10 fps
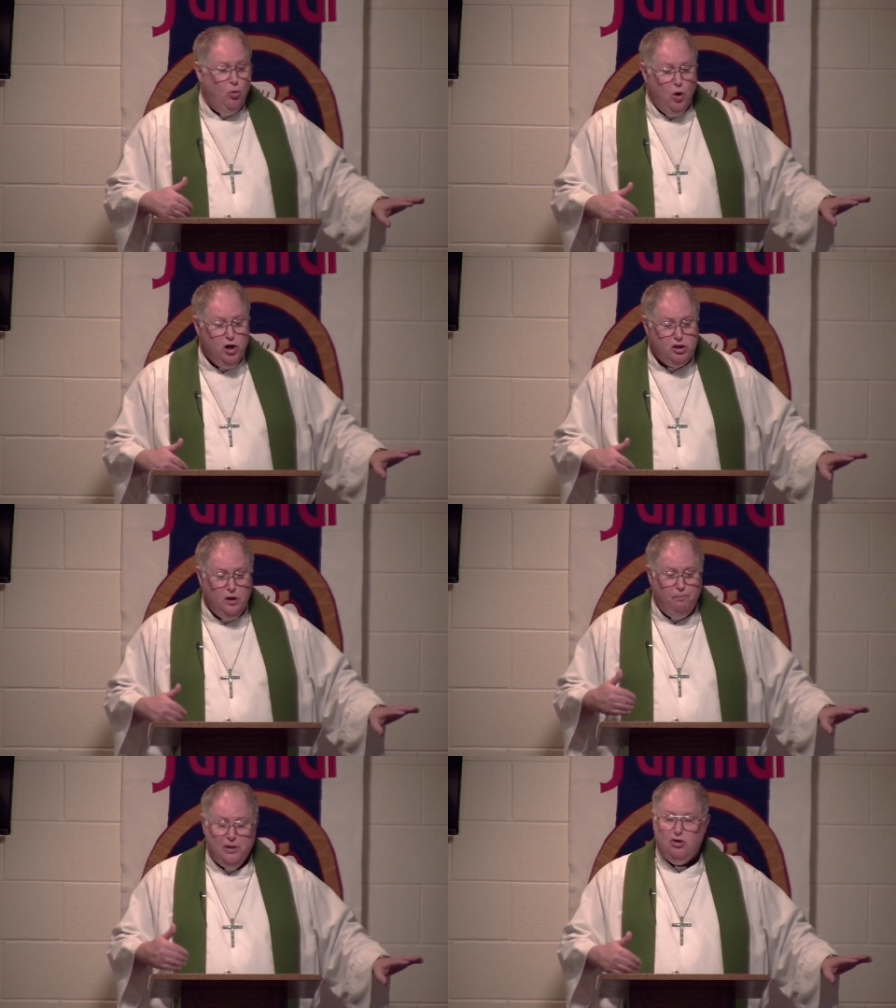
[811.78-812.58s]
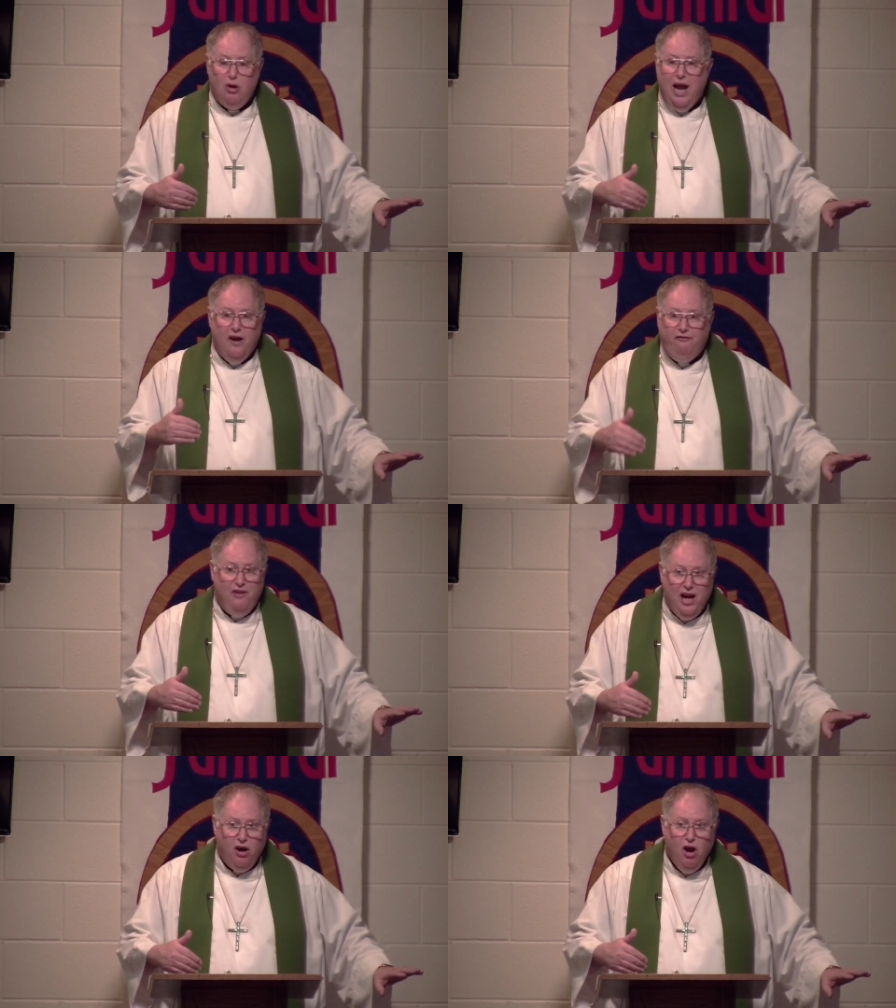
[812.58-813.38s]
to worship betray a
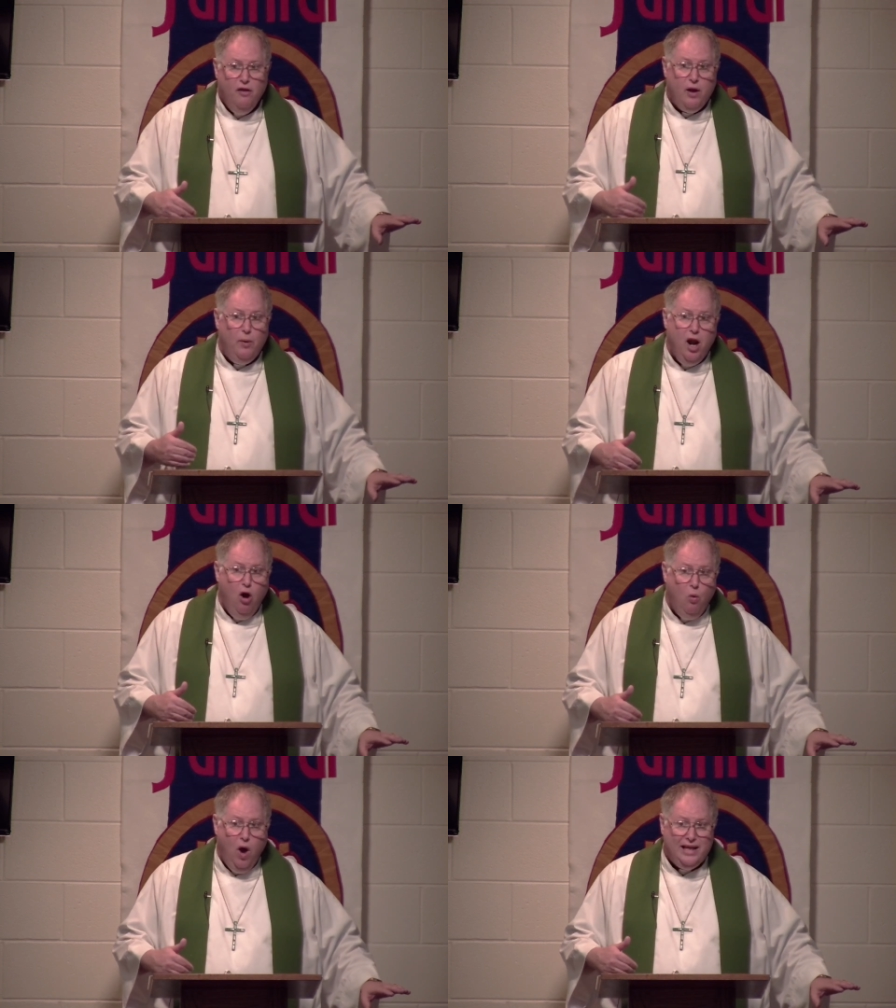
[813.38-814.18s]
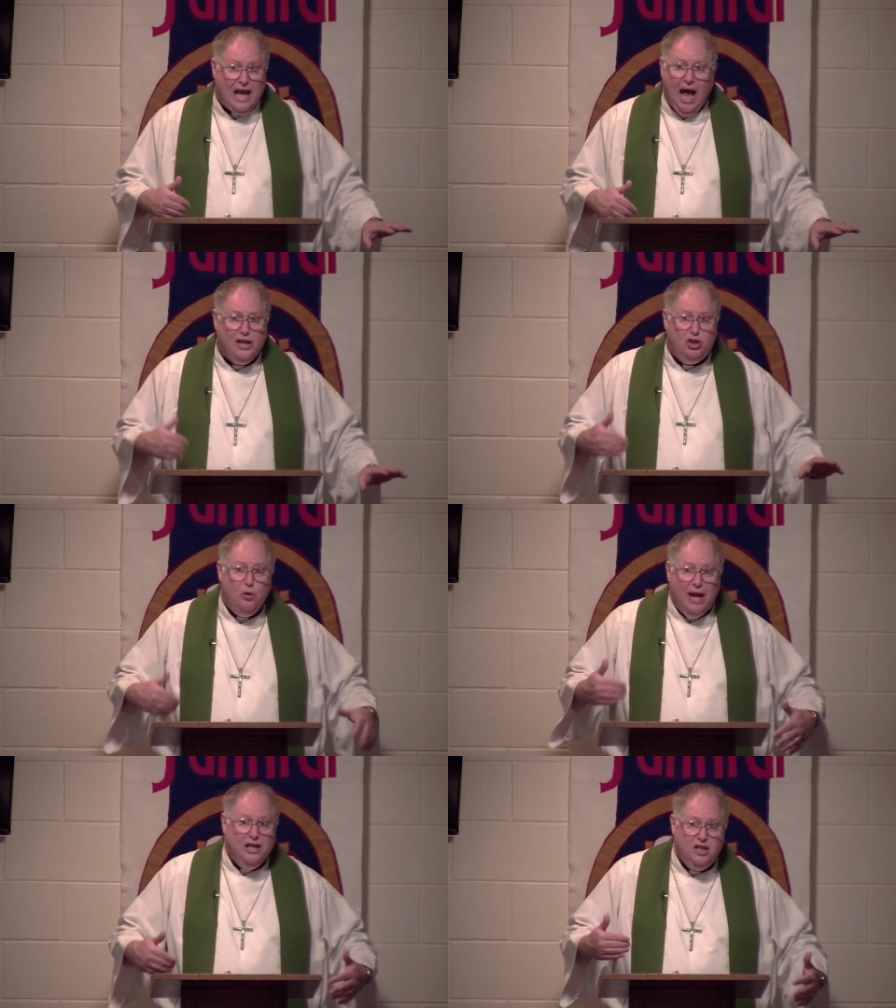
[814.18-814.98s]
fear that we don't want God
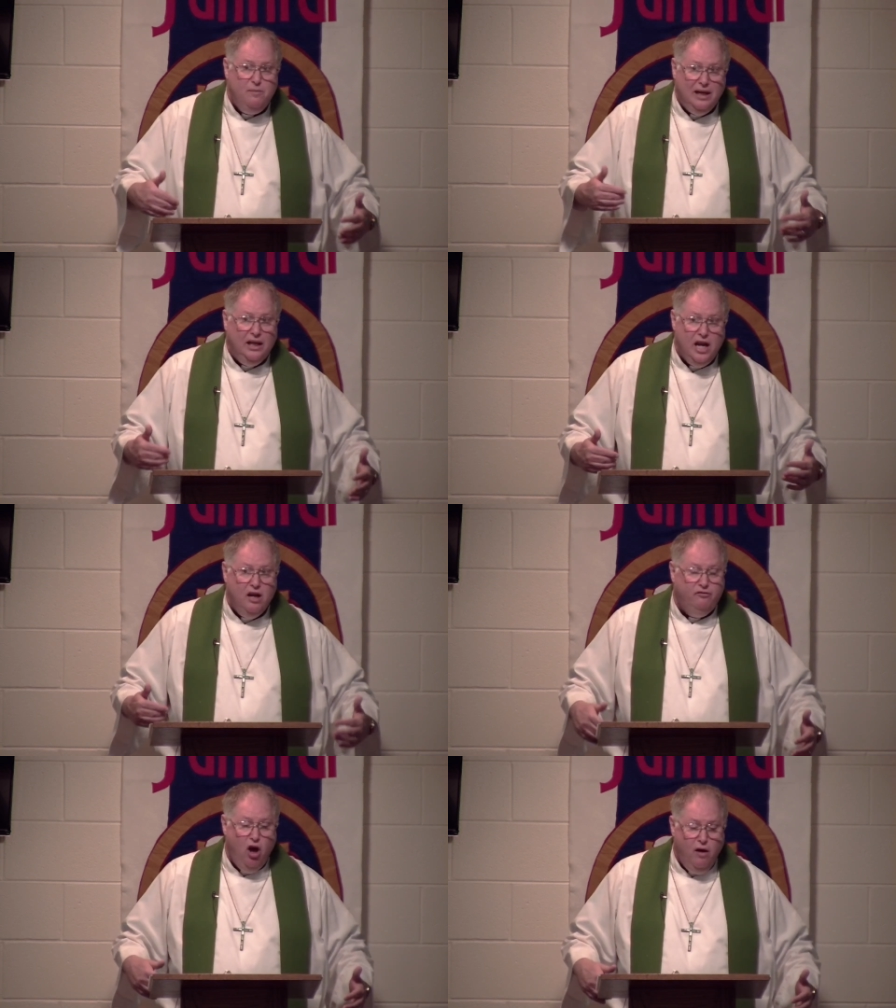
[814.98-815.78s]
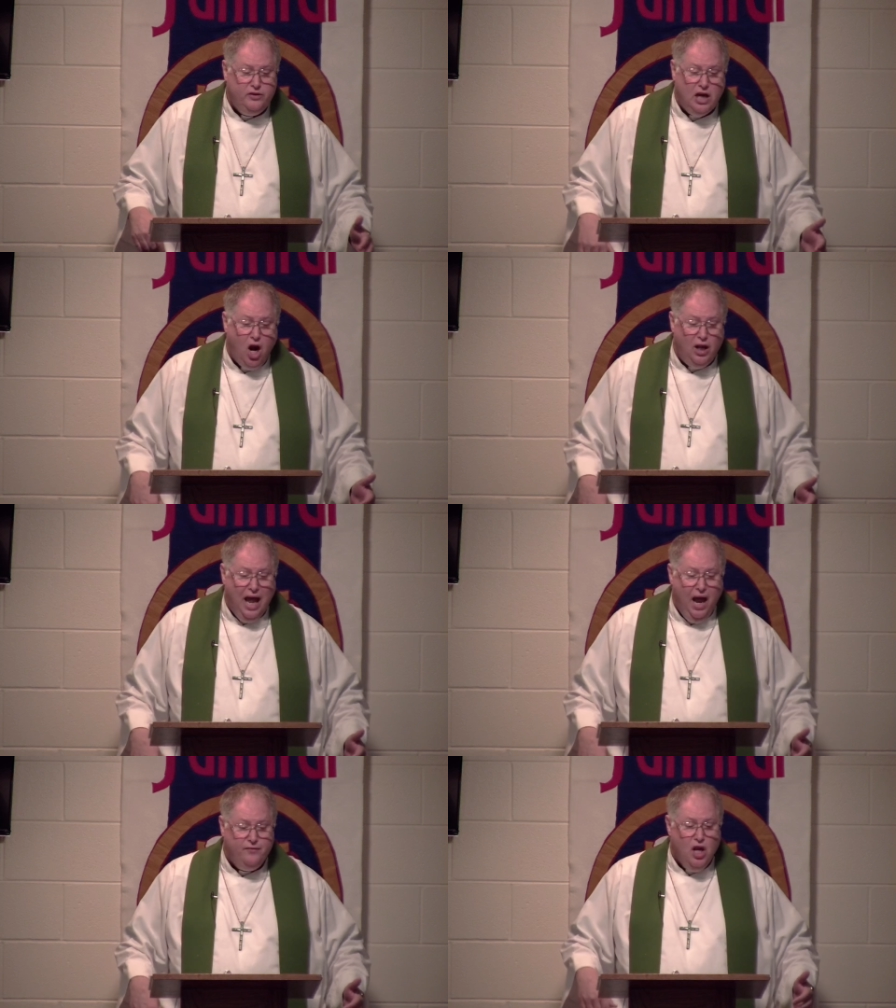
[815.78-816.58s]
too intimately involved in our
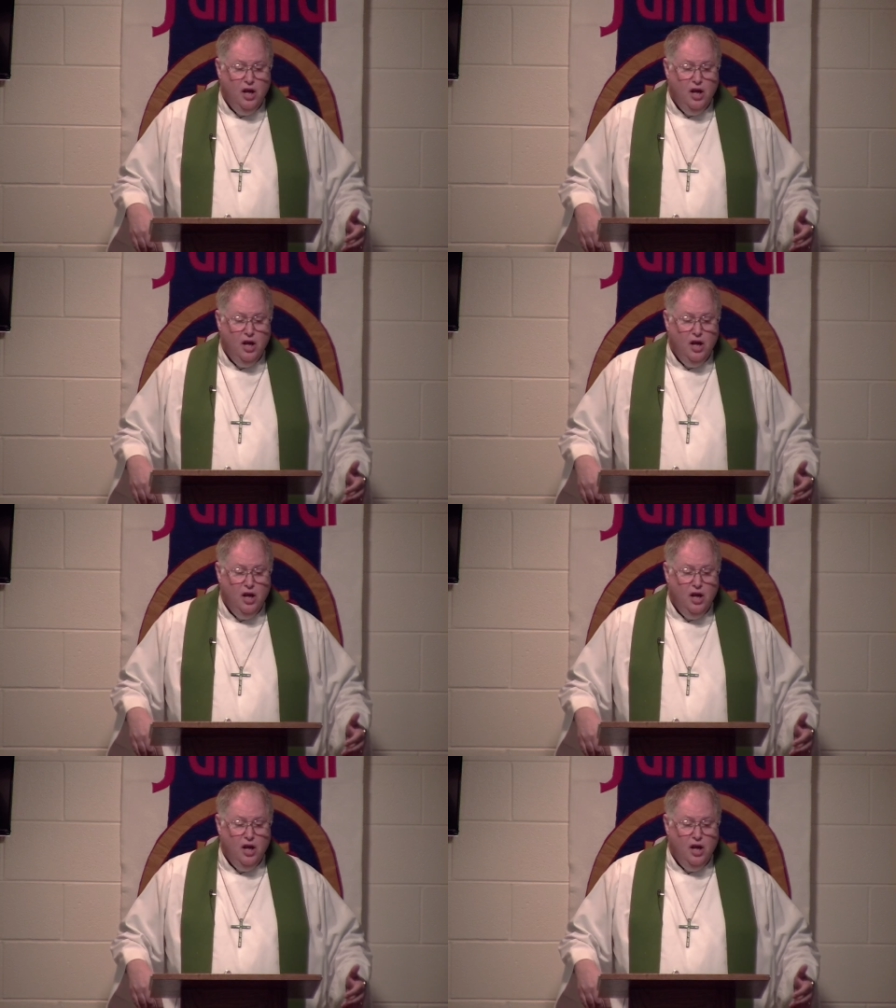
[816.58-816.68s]
lives?